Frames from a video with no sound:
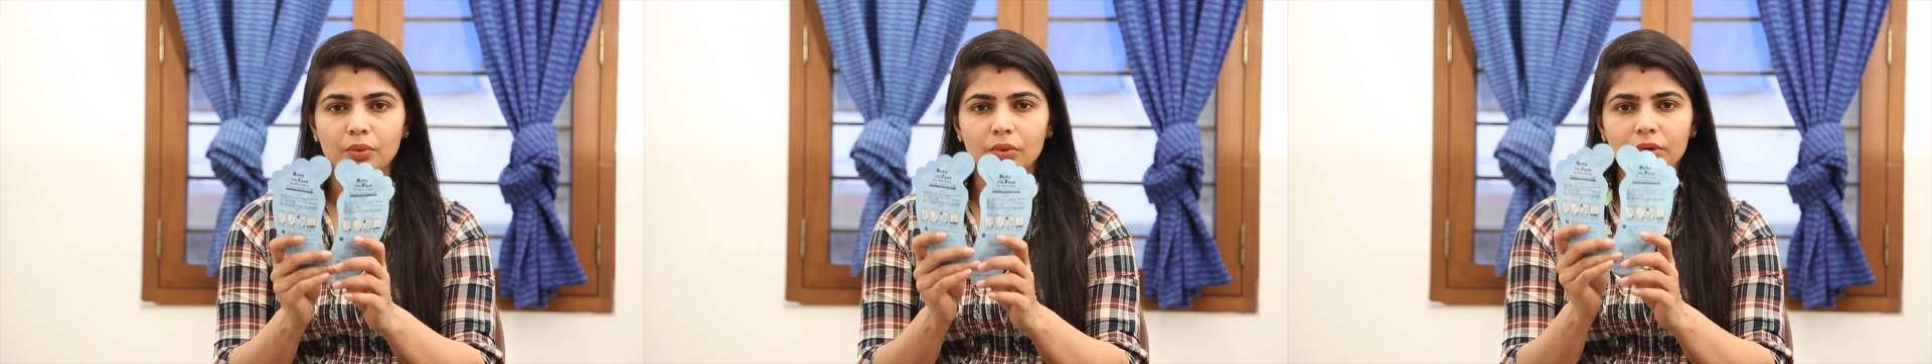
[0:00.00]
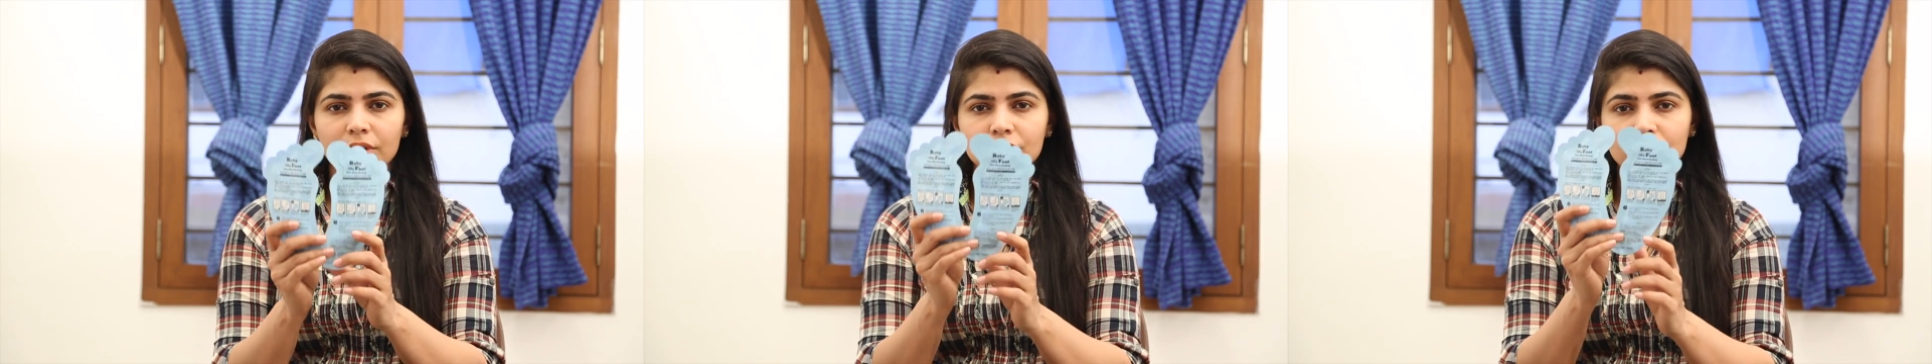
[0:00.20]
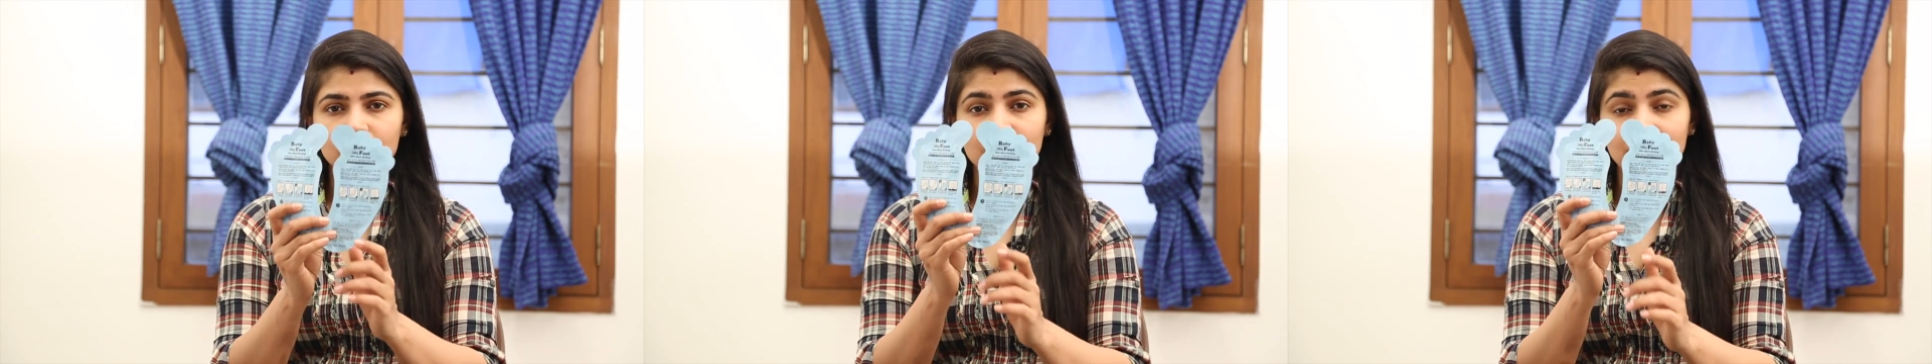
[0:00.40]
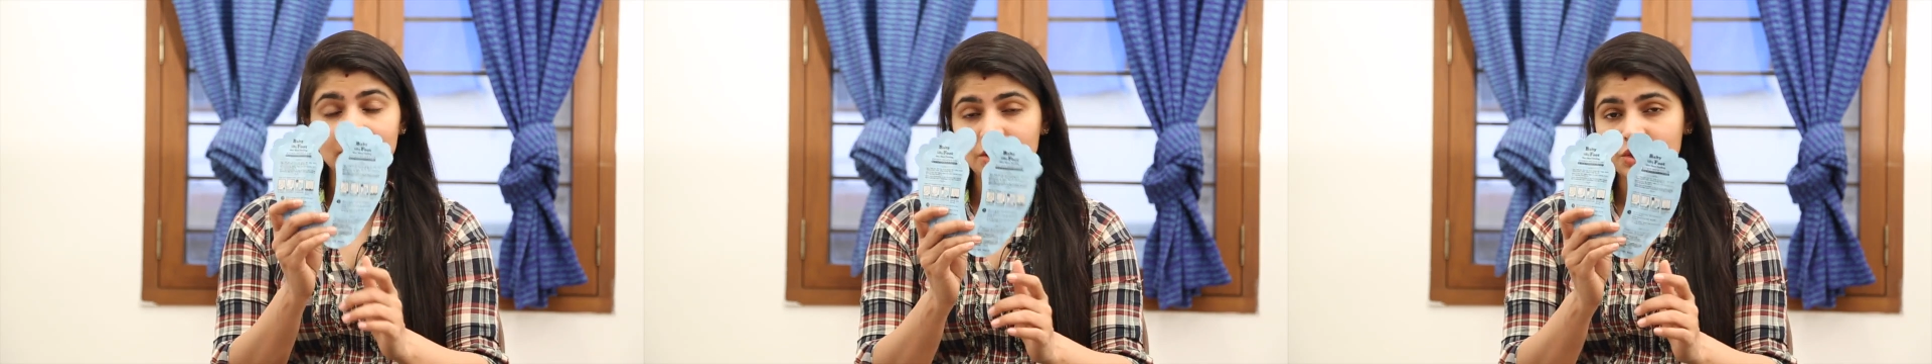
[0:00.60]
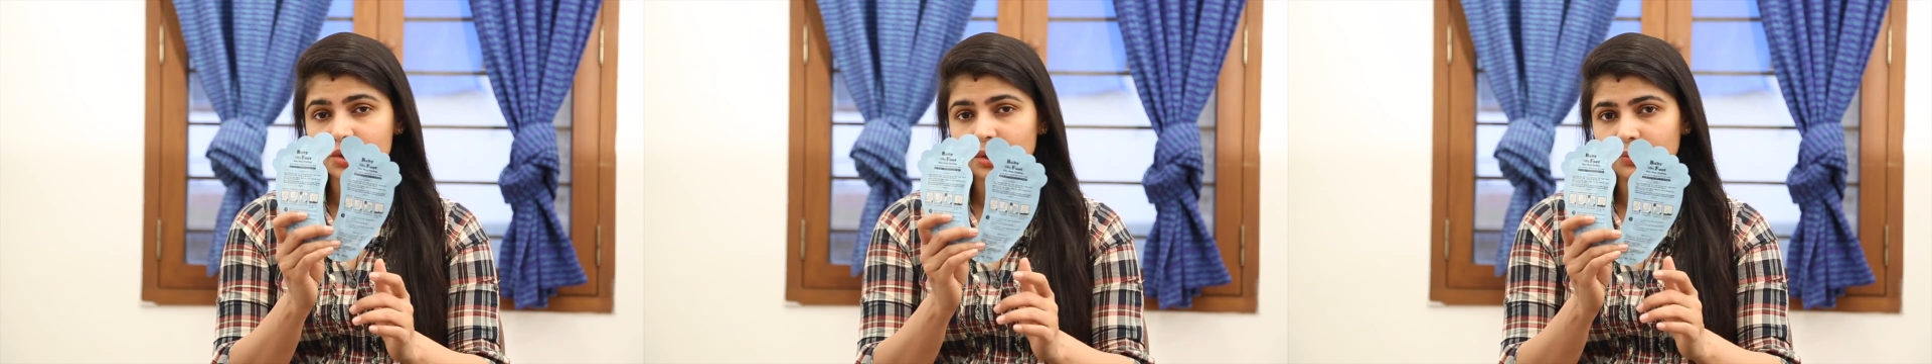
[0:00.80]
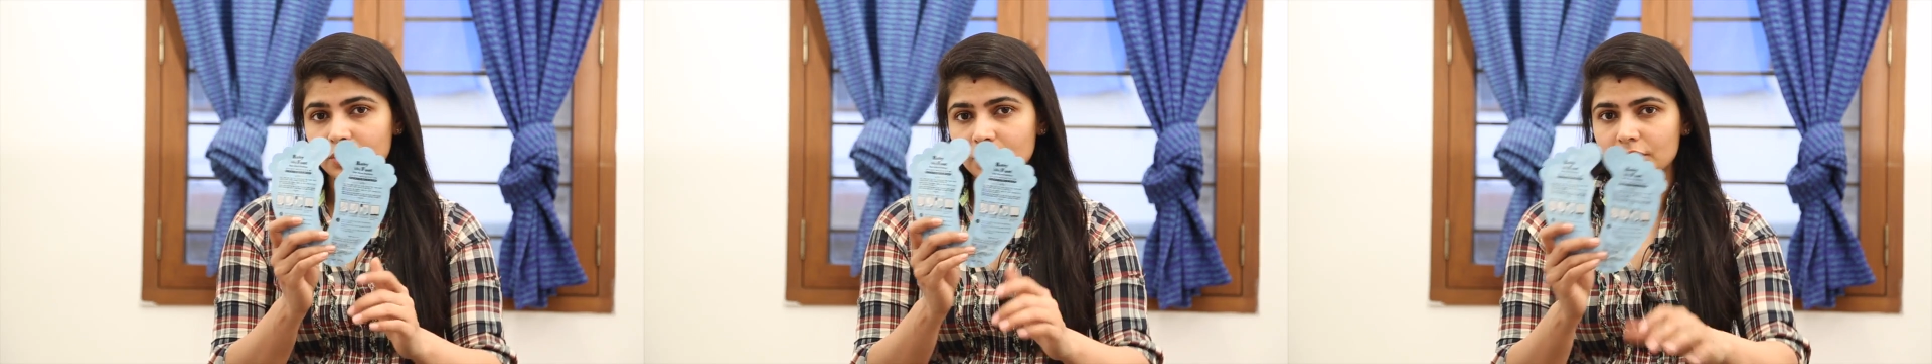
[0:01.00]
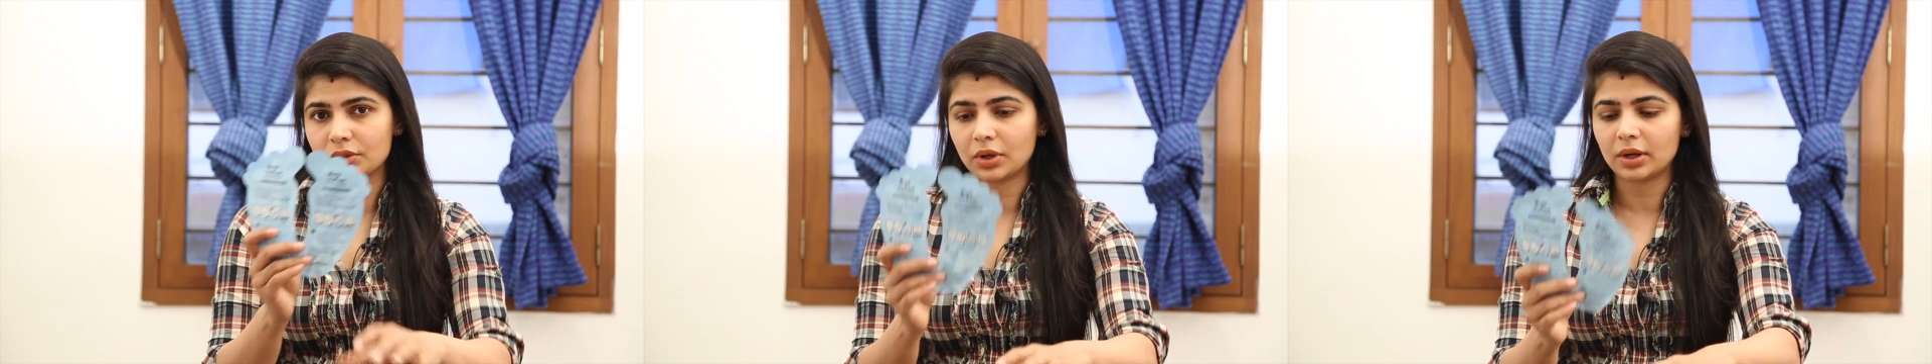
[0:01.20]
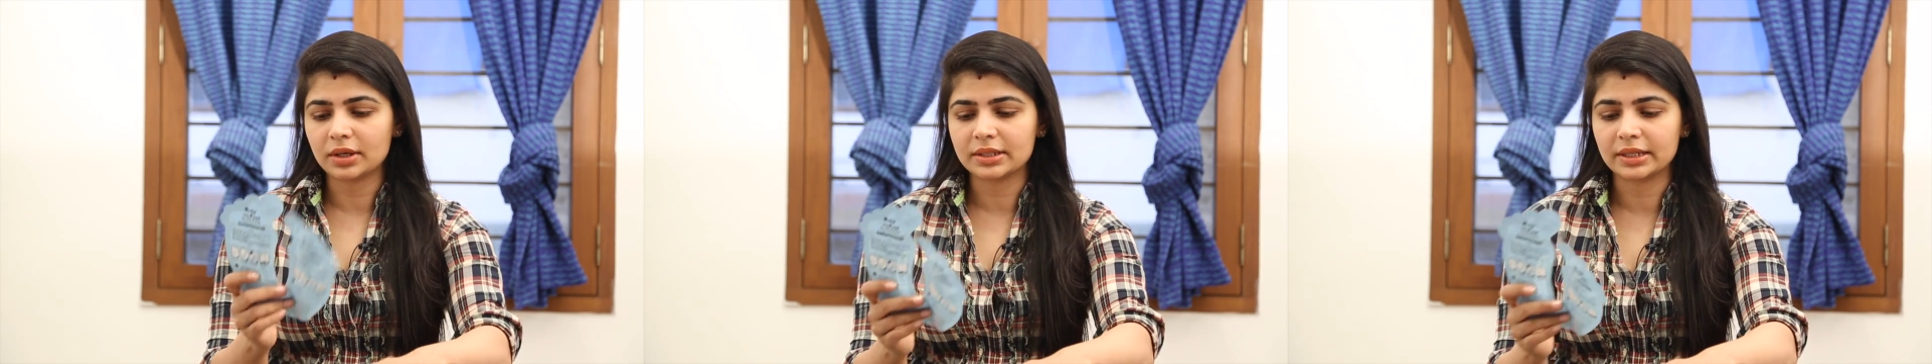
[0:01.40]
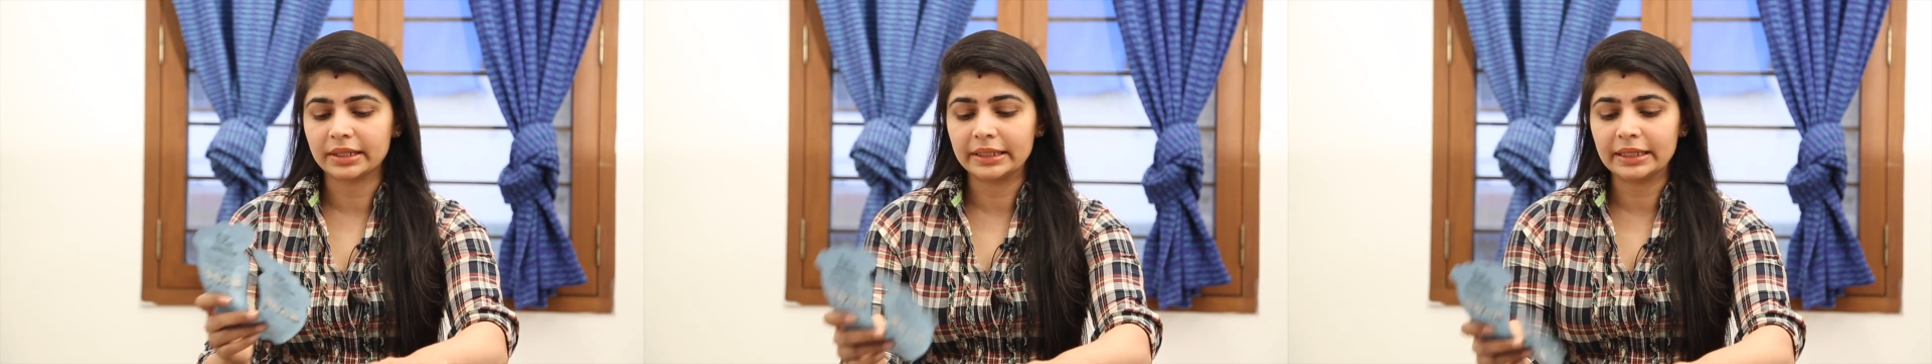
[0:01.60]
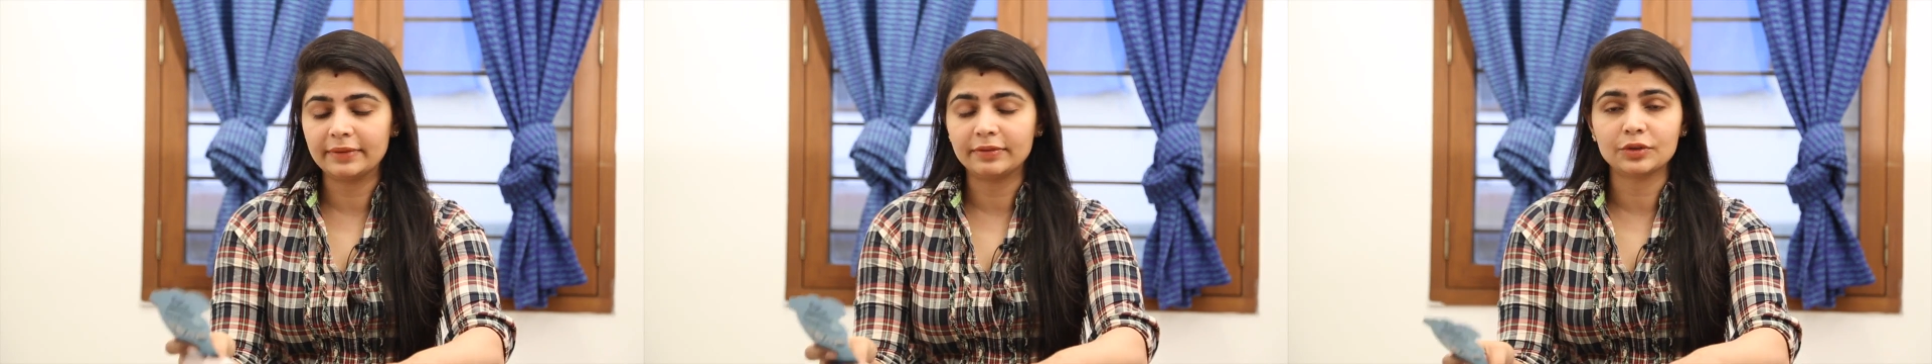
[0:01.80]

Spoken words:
pour into each of your socks and leave